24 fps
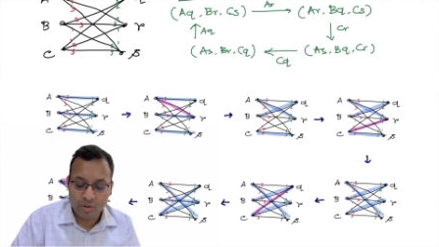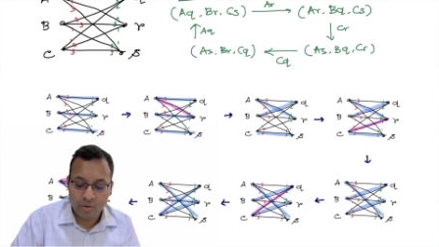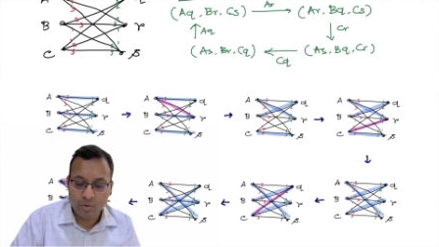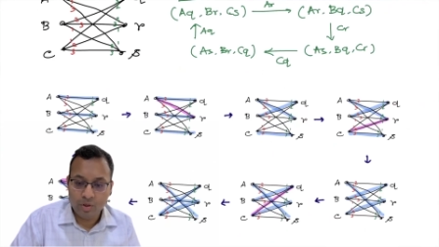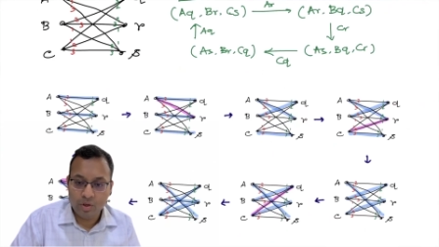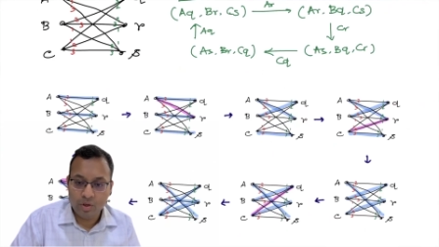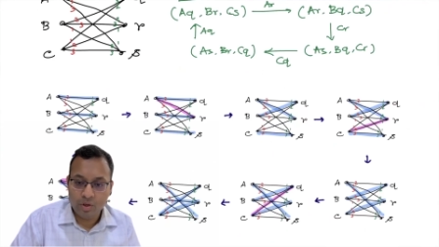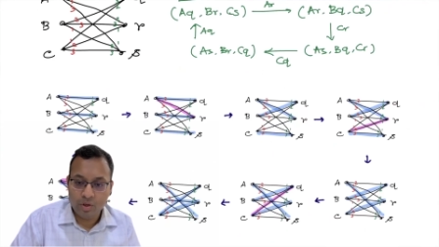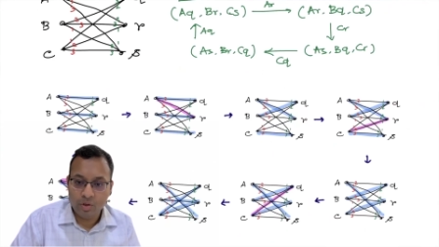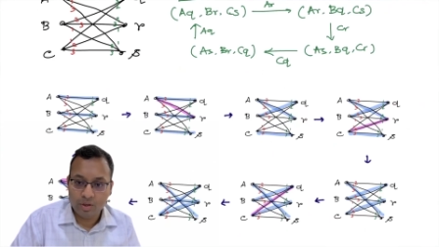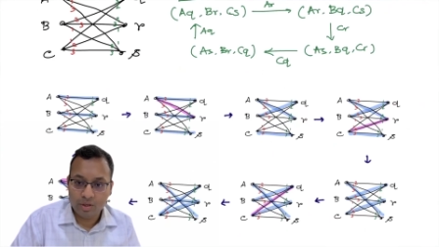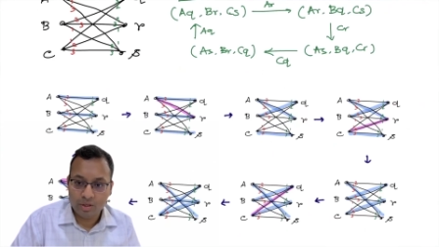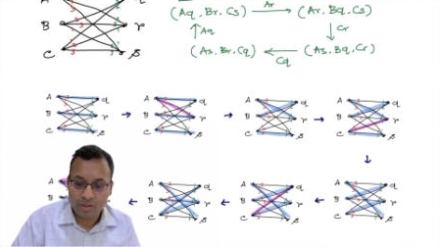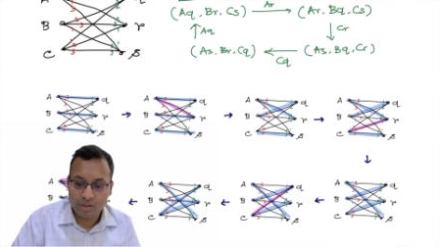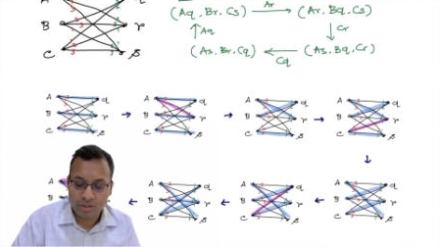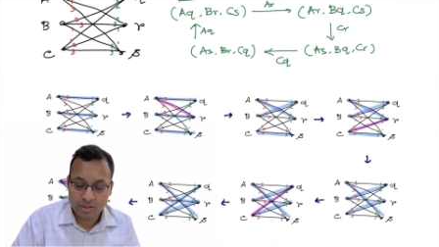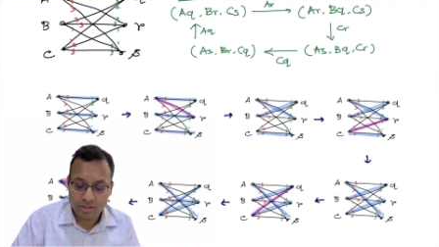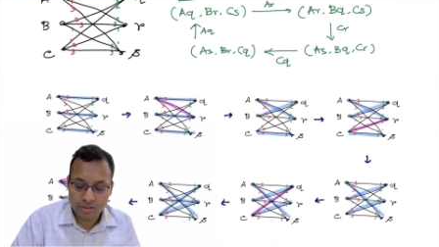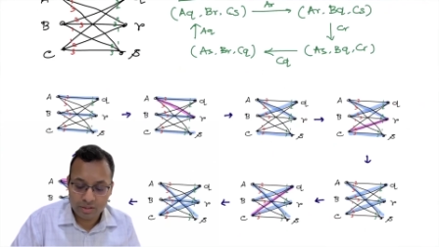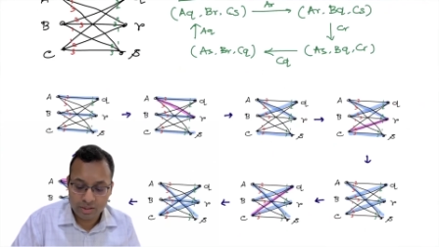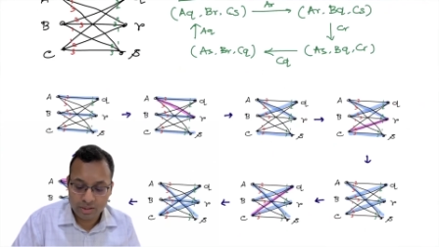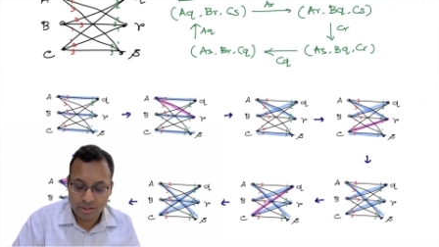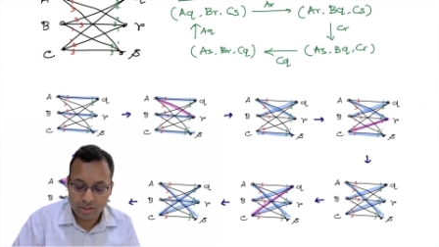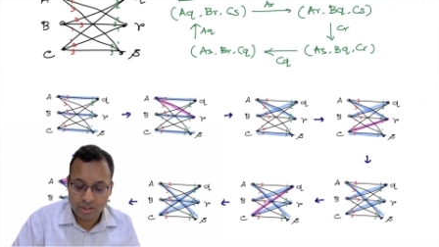do a local
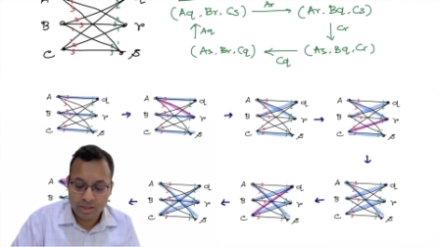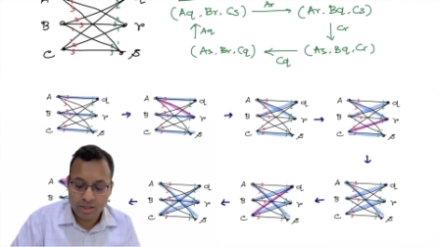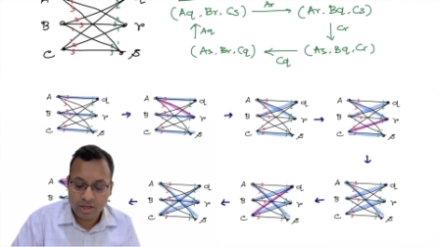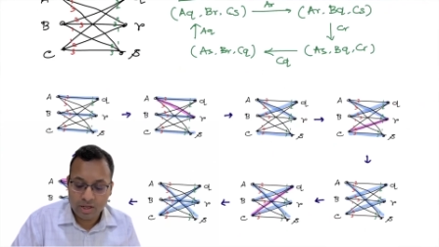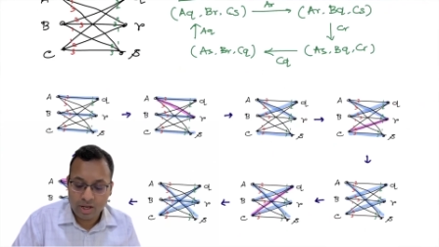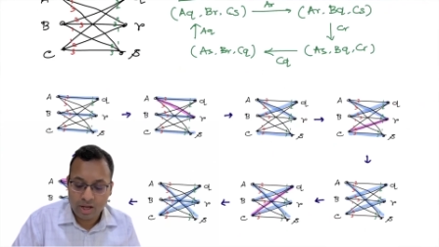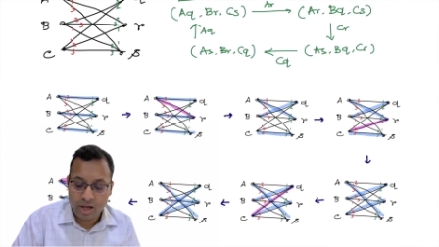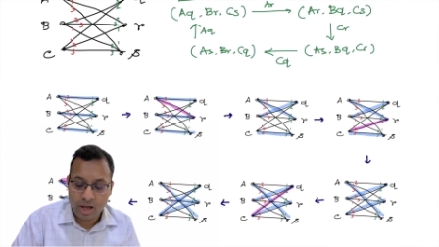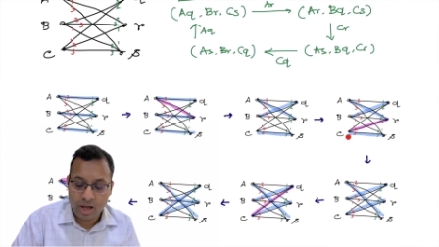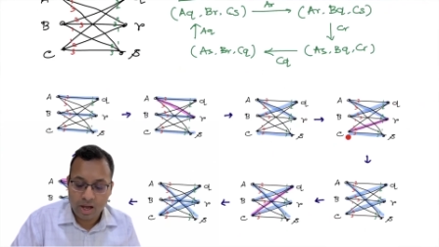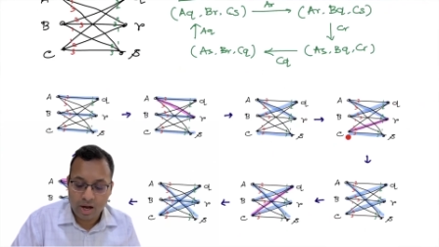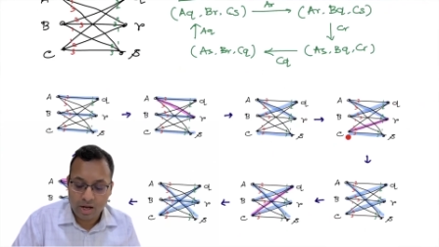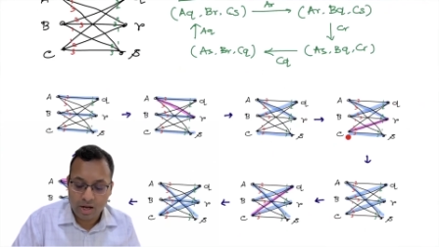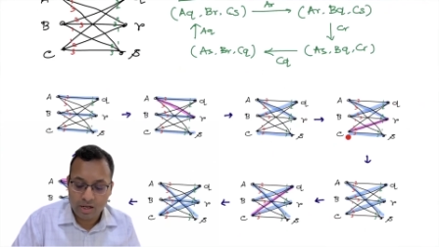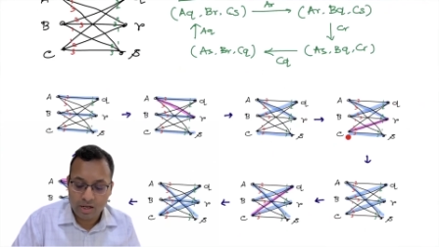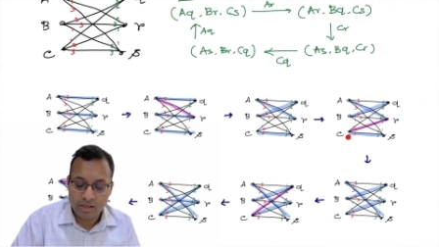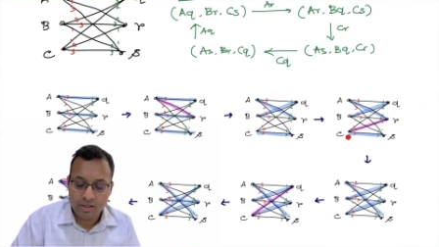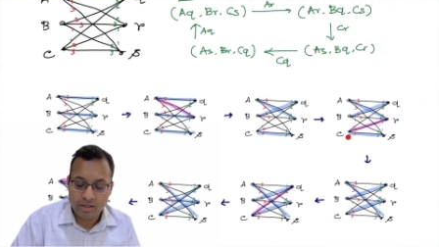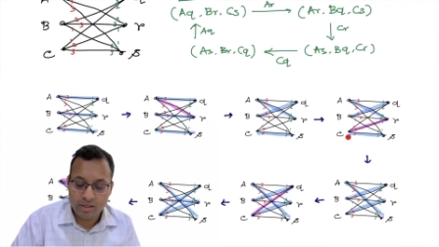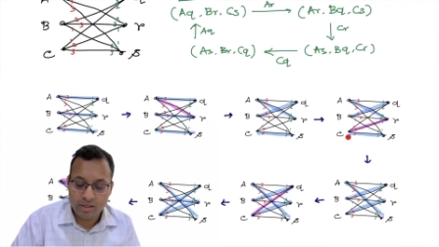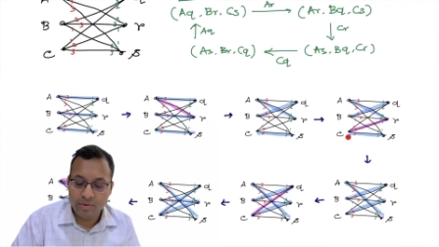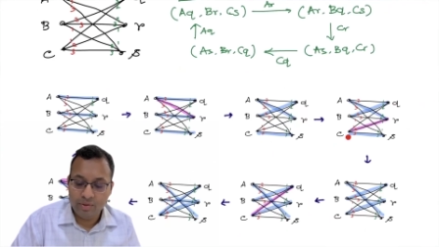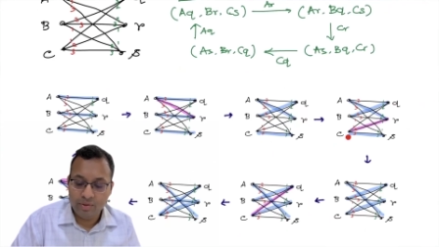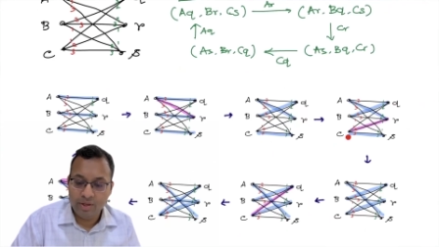search,
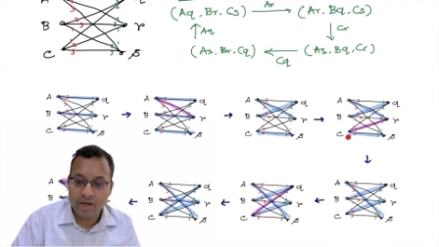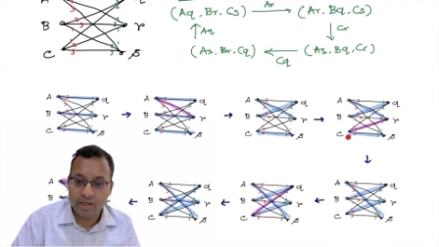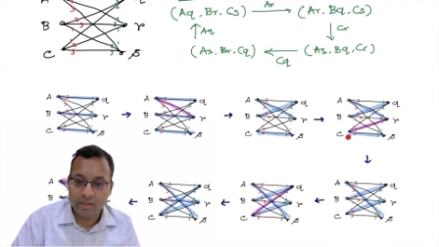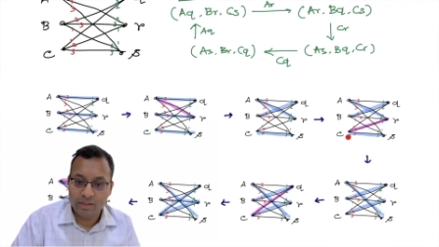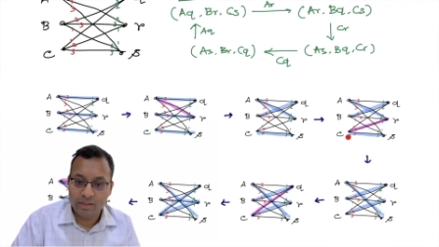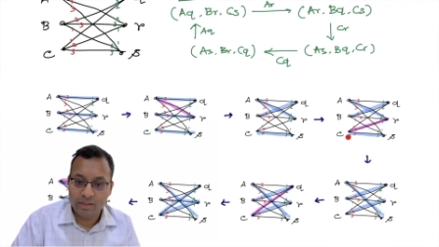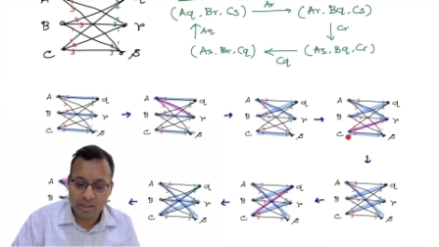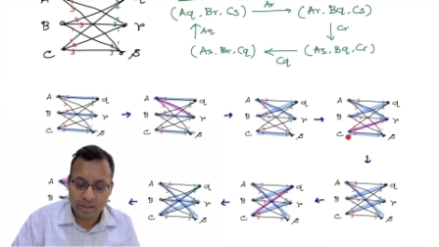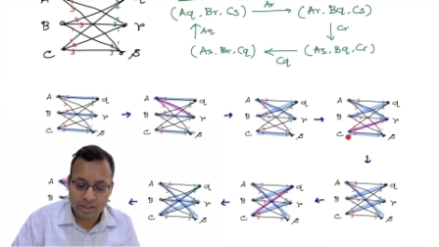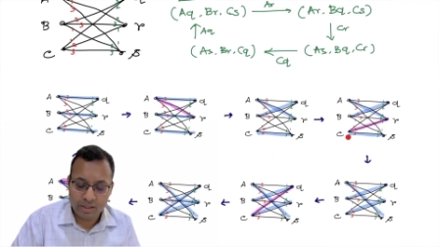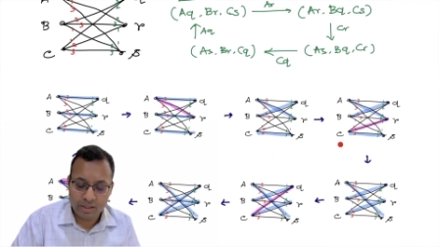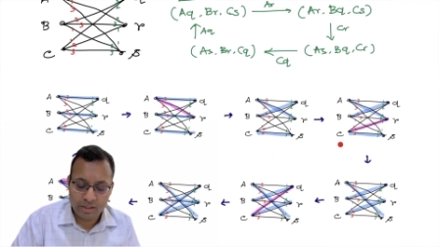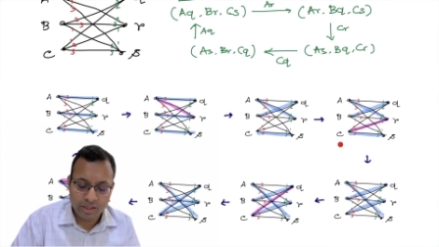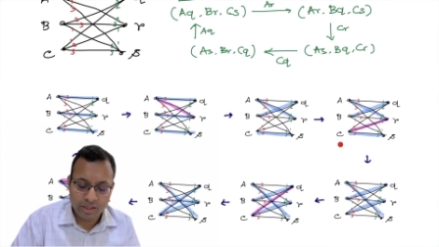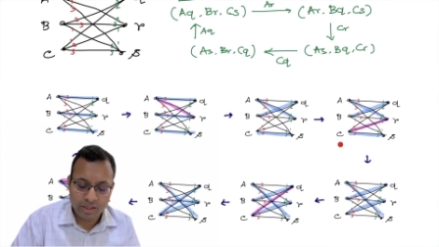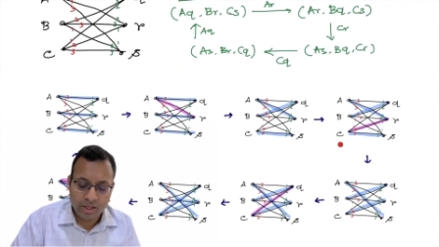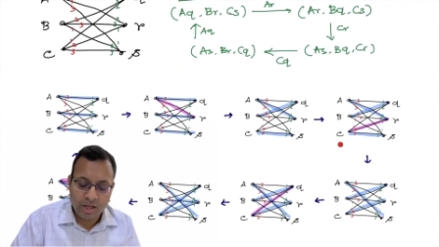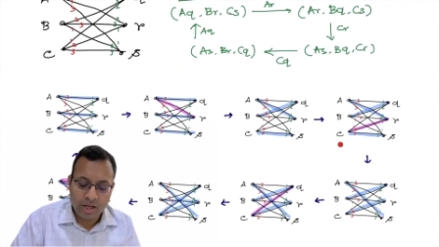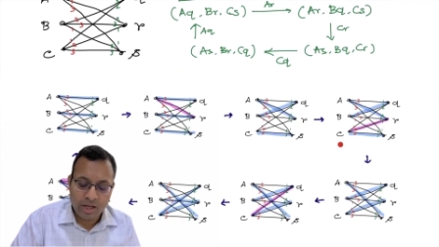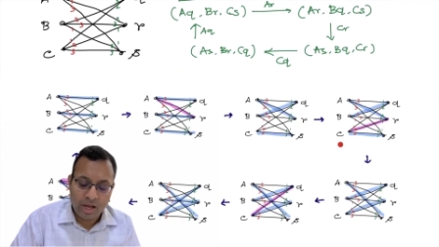and we get this.